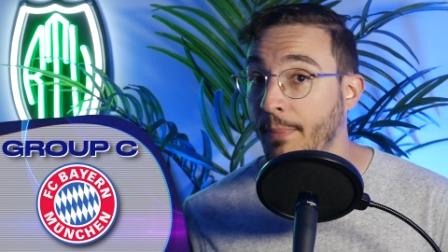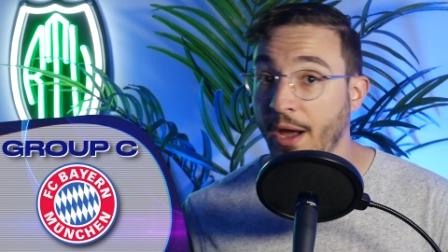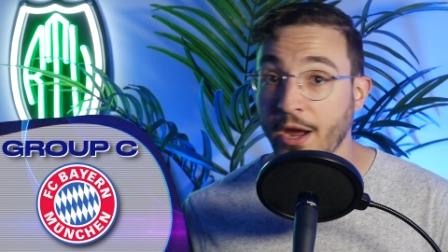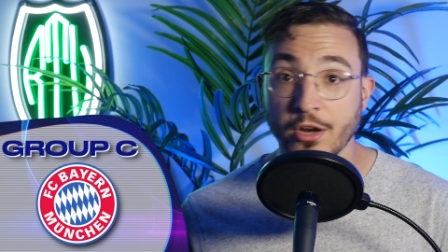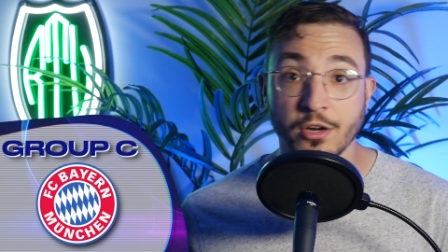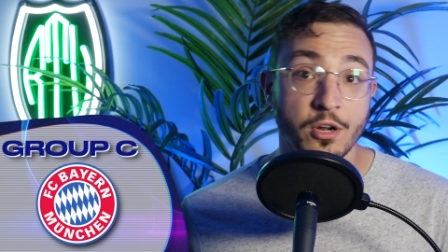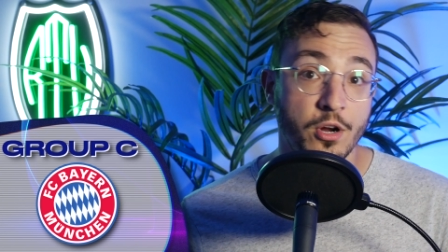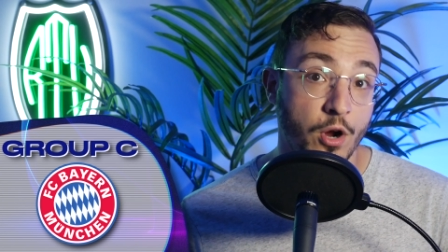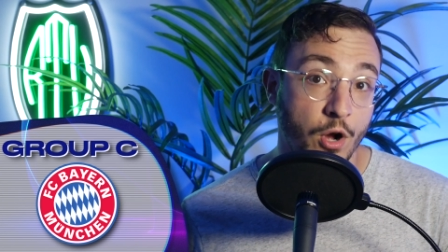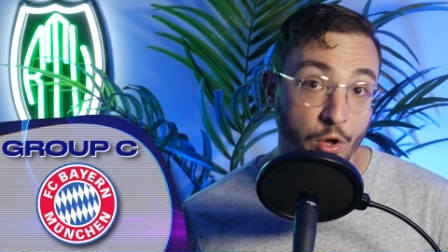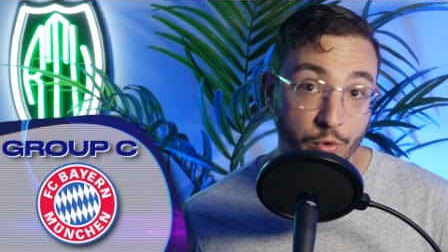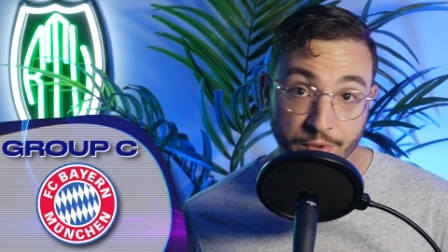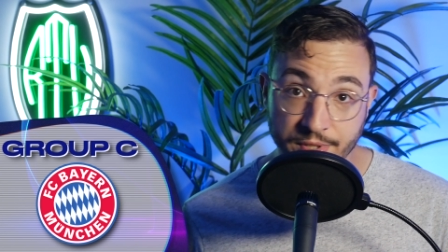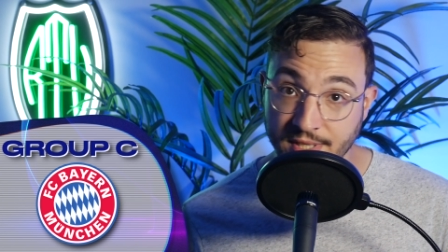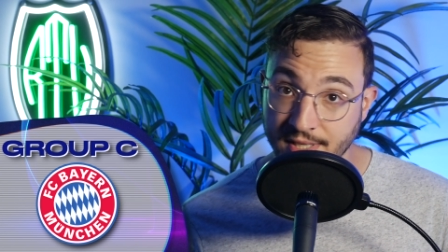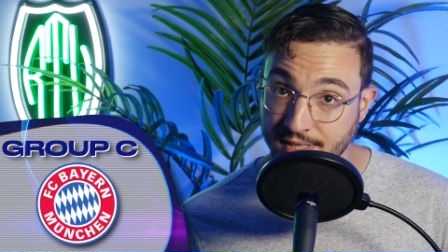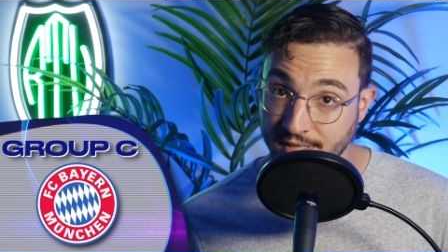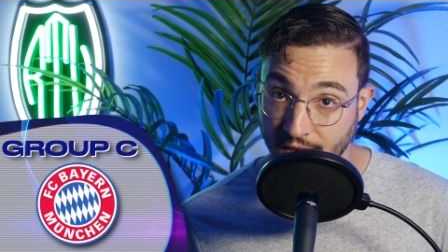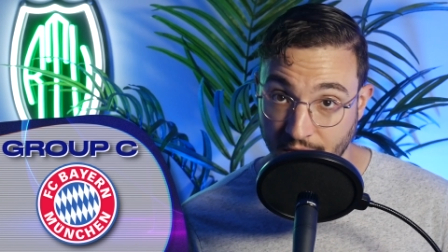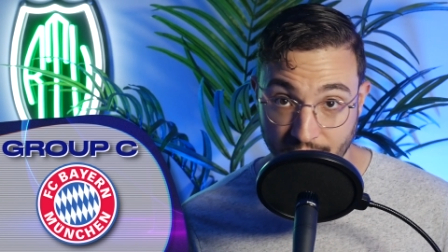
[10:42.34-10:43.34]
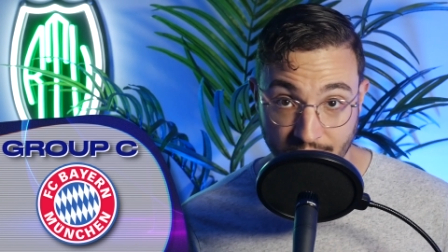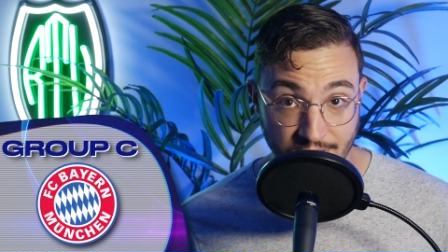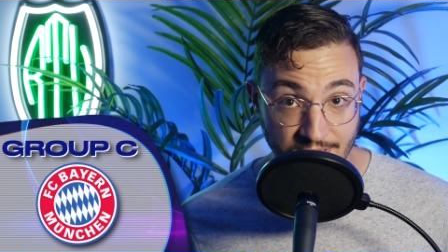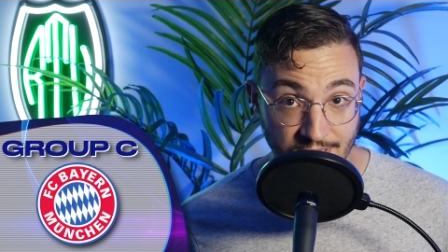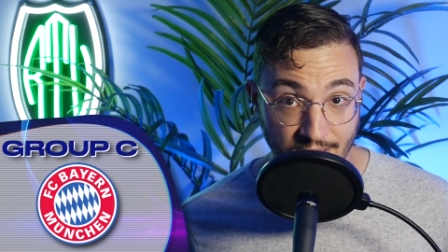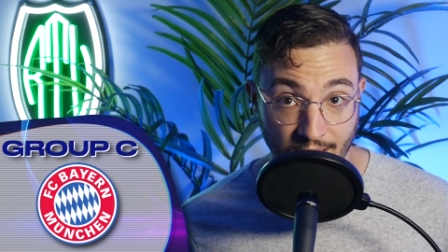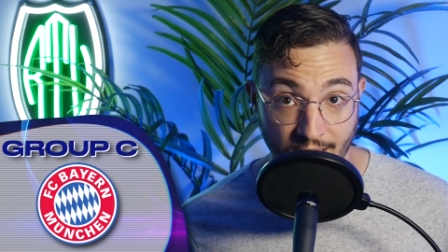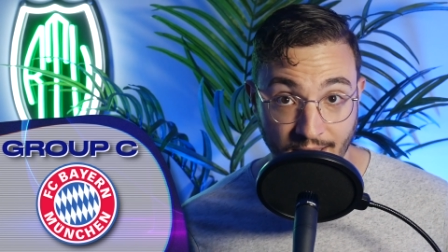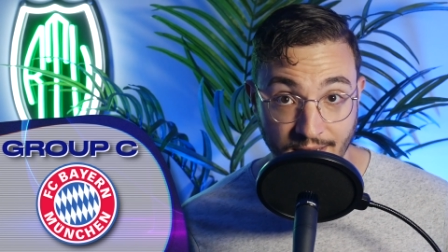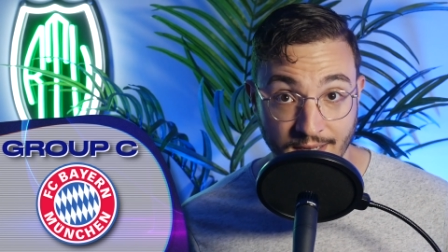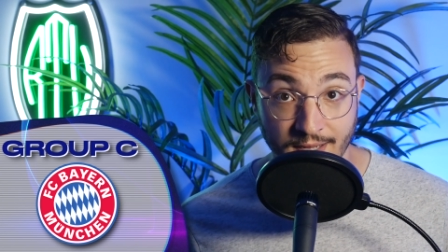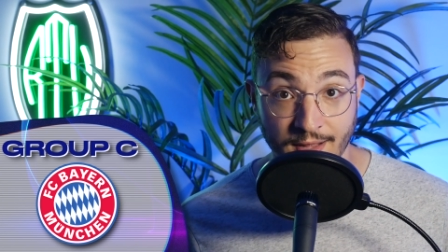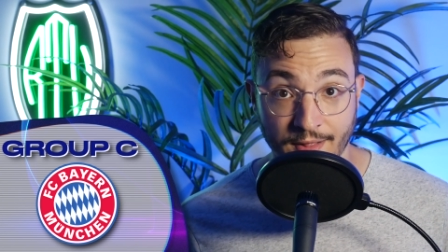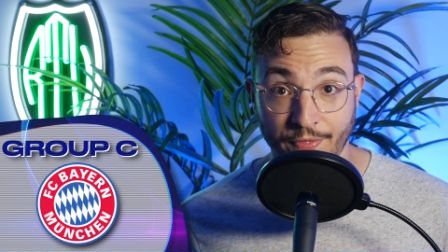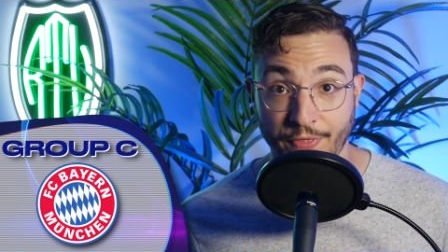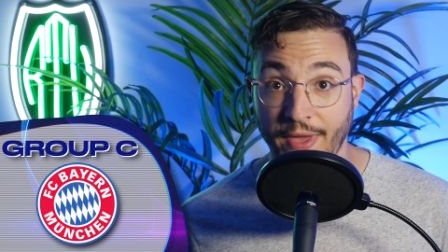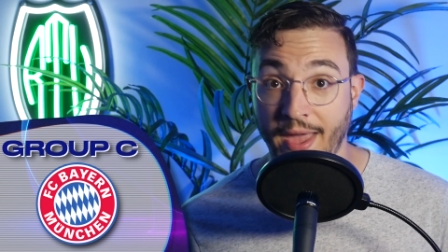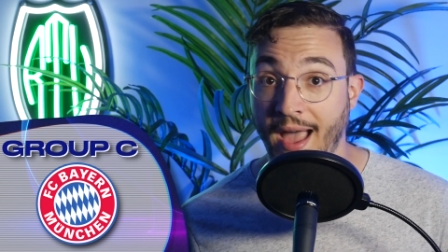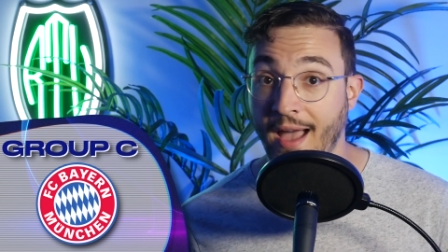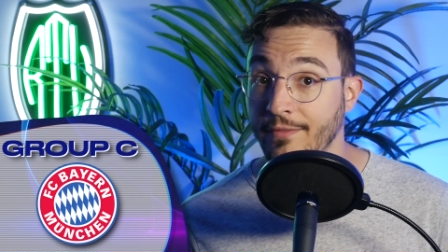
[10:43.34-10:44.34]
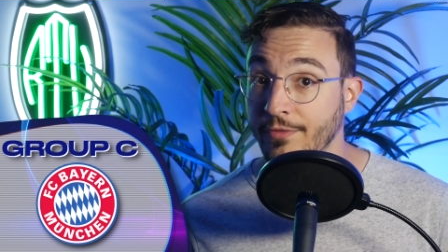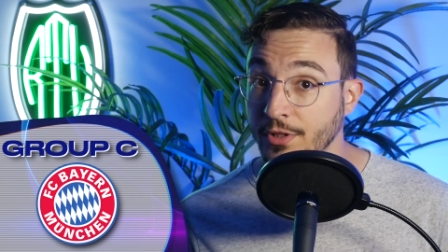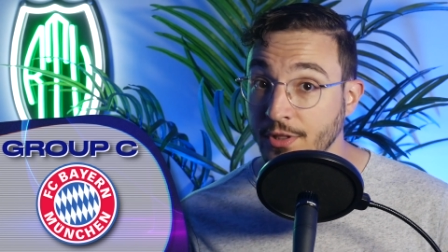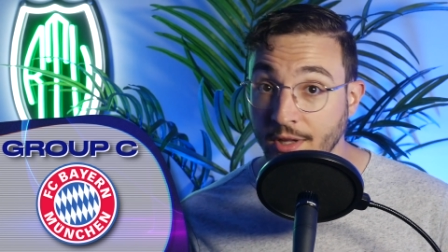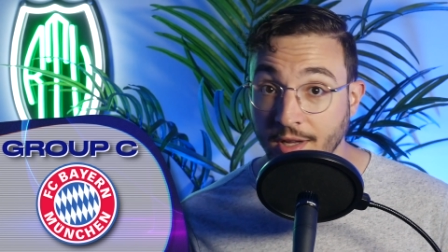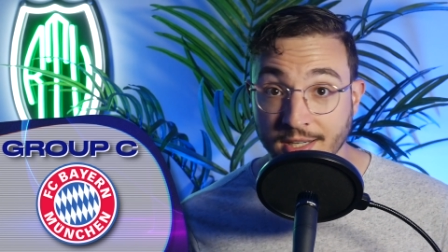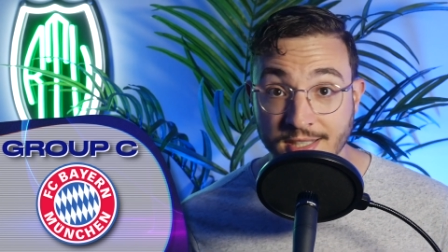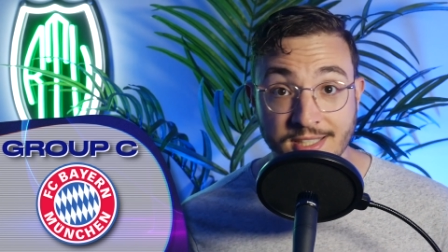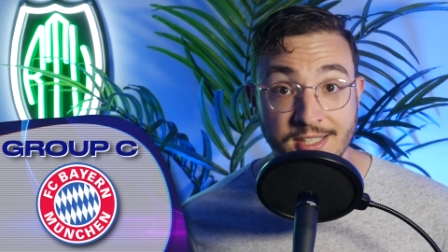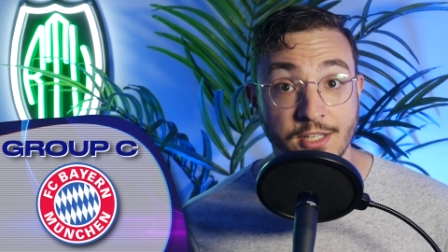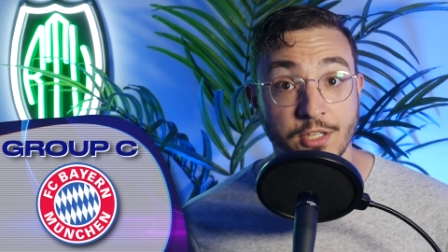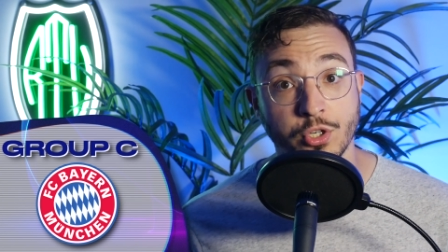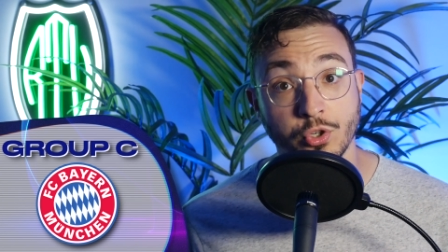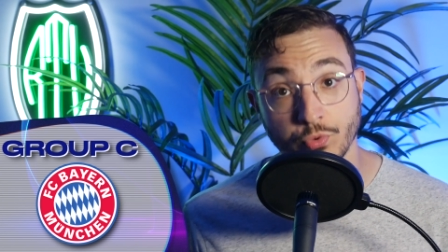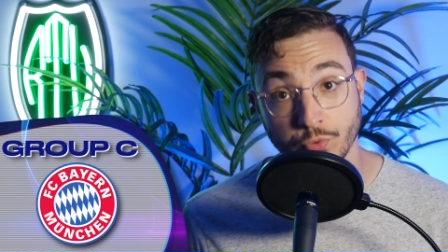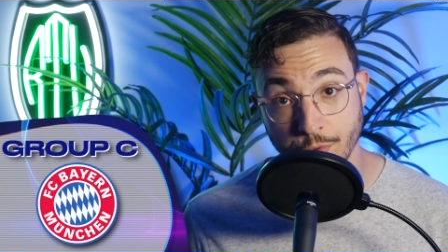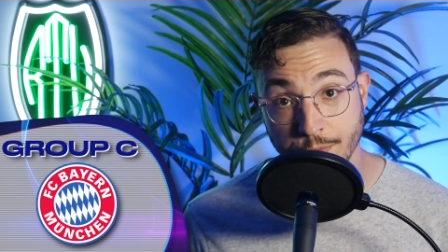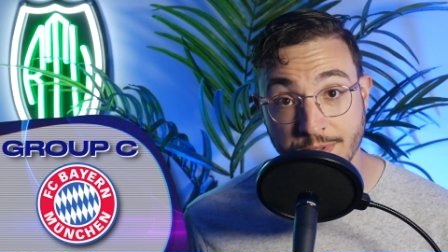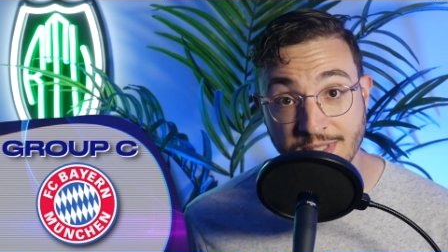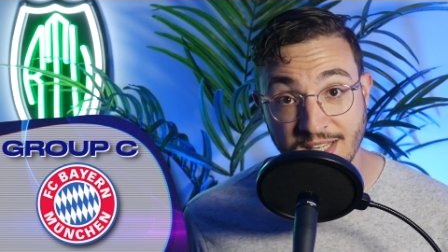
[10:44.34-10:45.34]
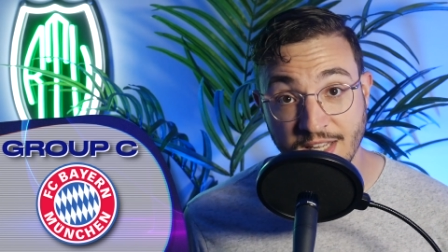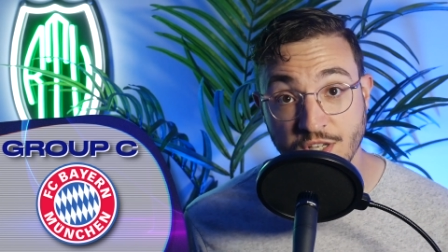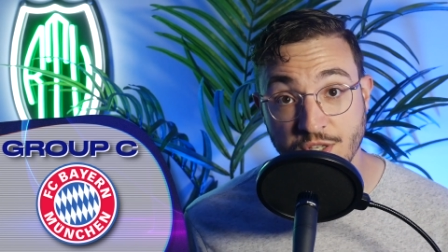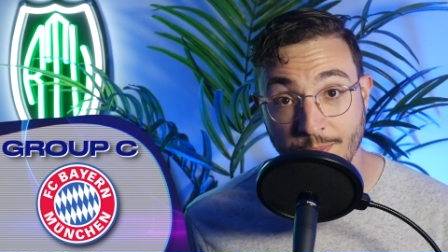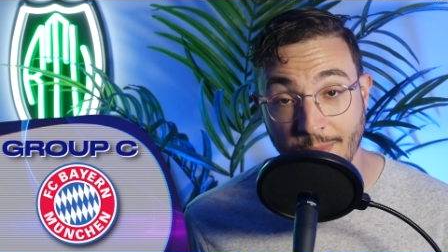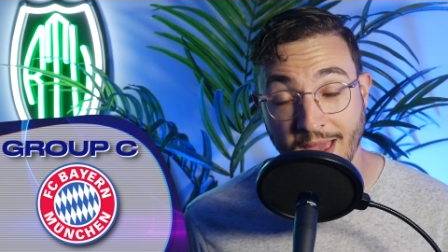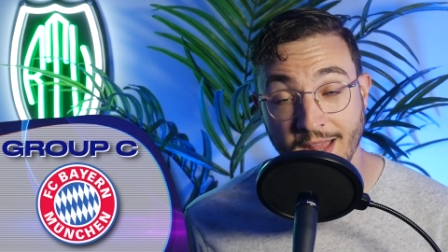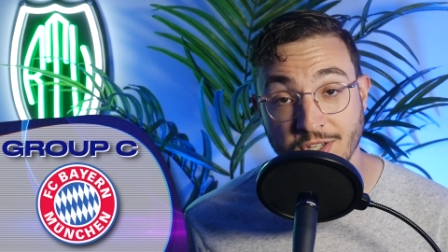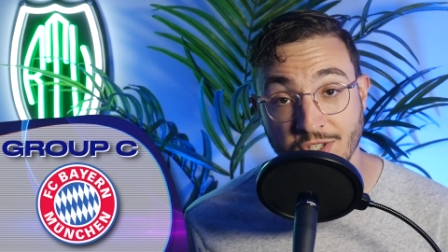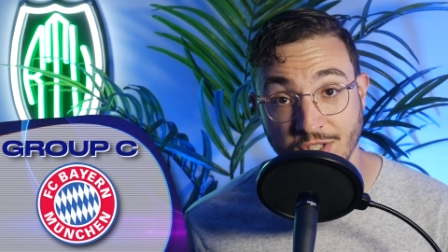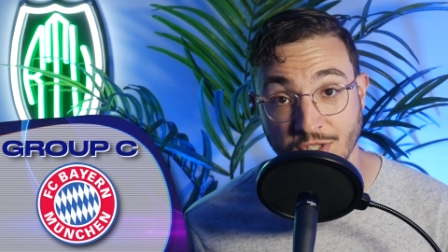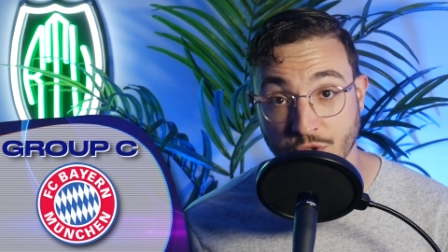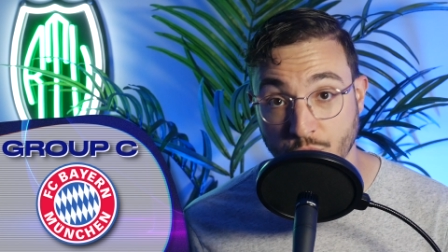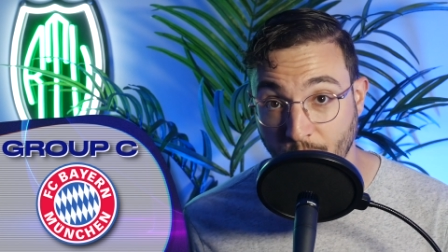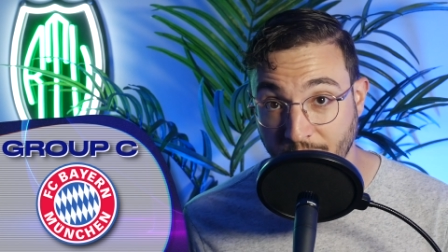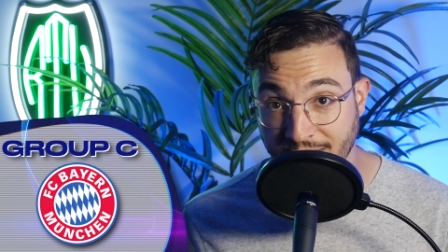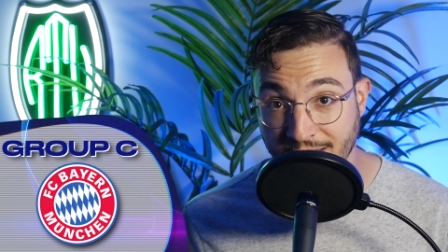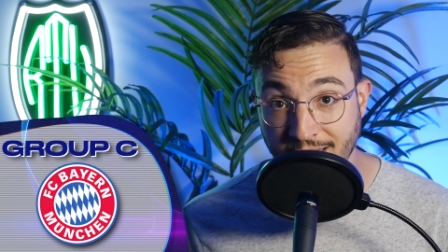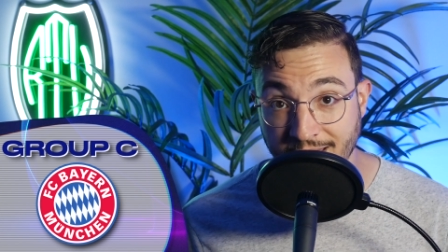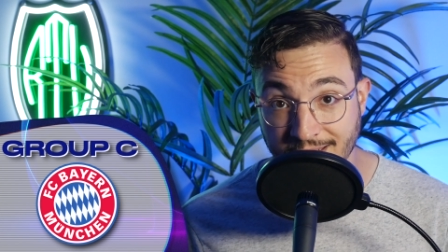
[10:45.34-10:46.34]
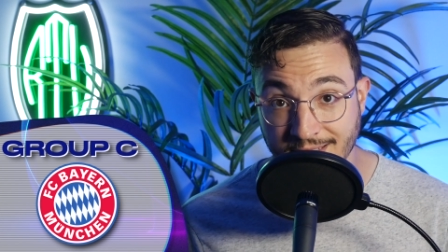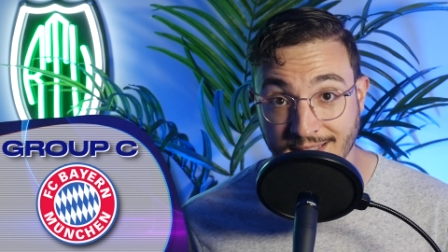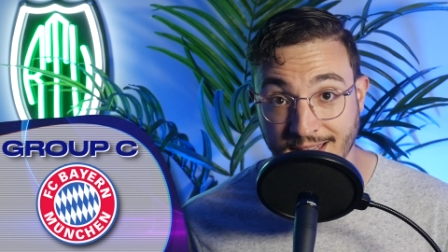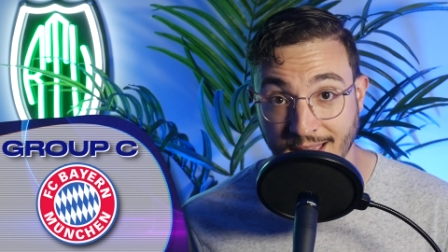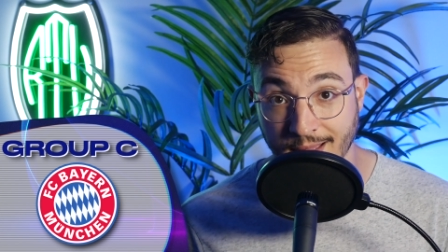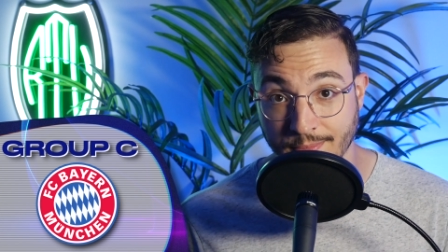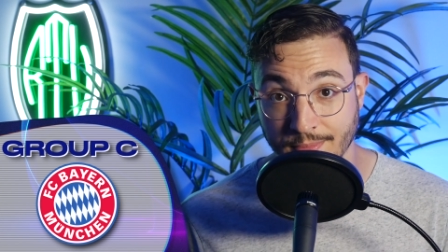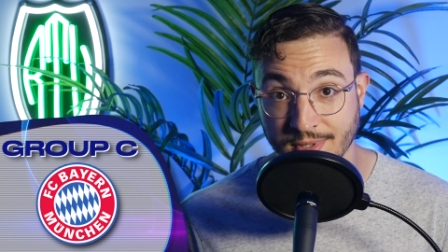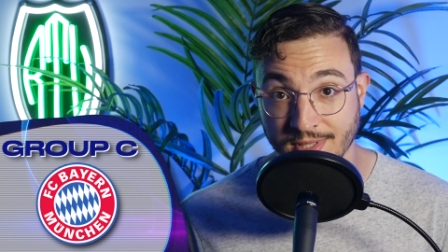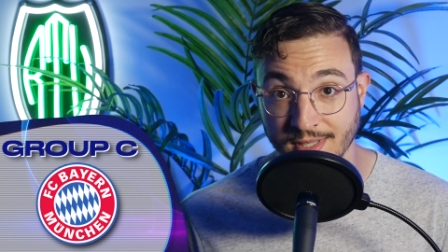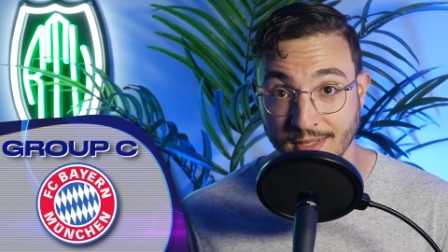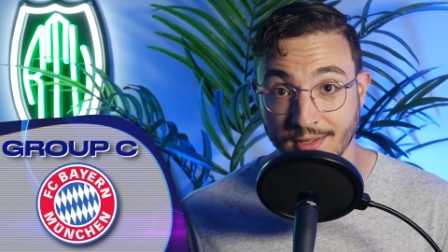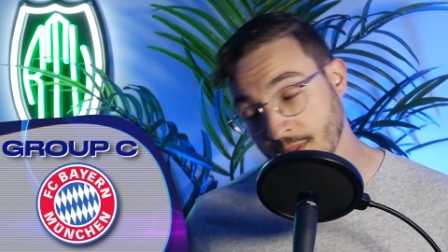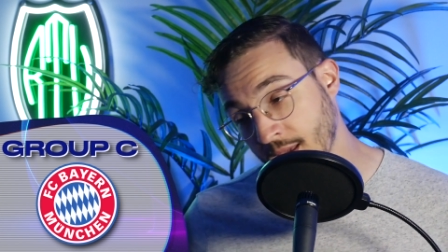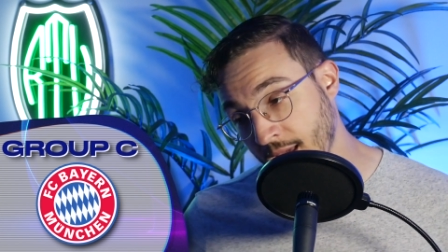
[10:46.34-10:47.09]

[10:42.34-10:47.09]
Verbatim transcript: Bayern are always a scary side. They haven't lost a group stage match in 28 attempts,